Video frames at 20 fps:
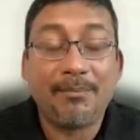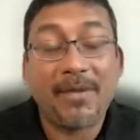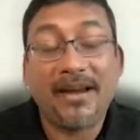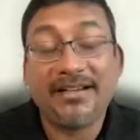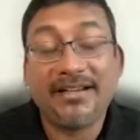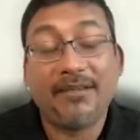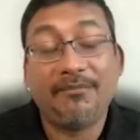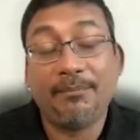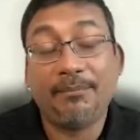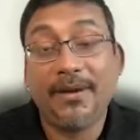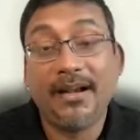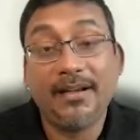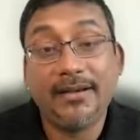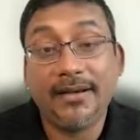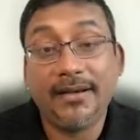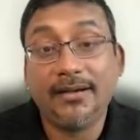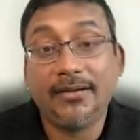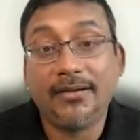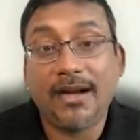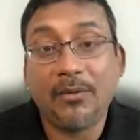have
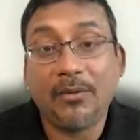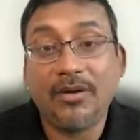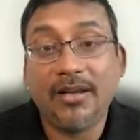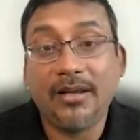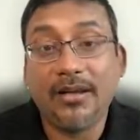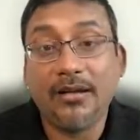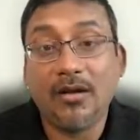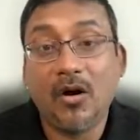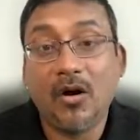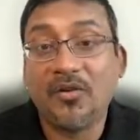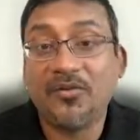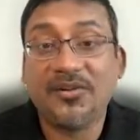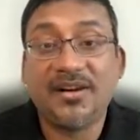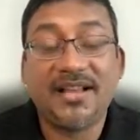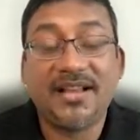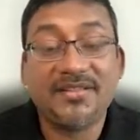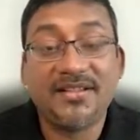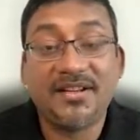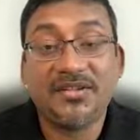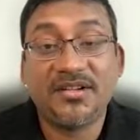built-in routing or
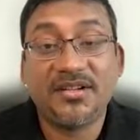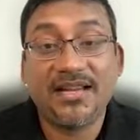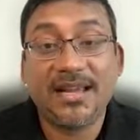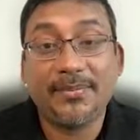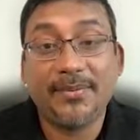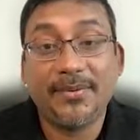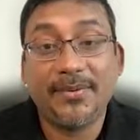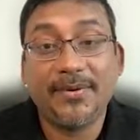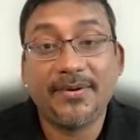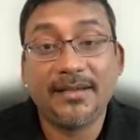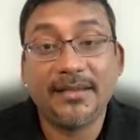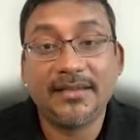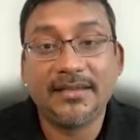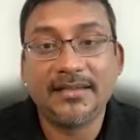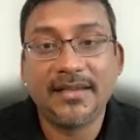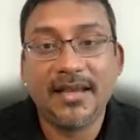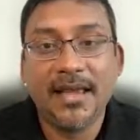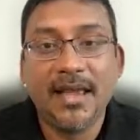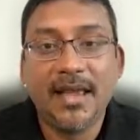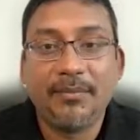translation
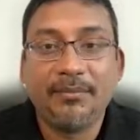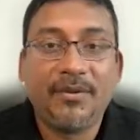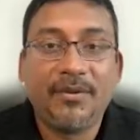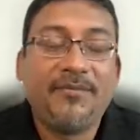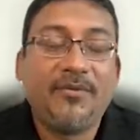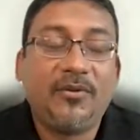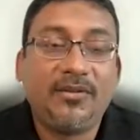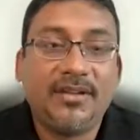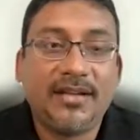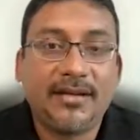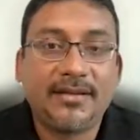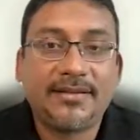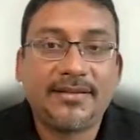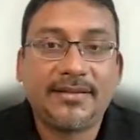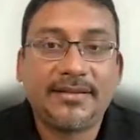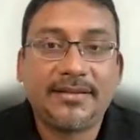capabilities before they are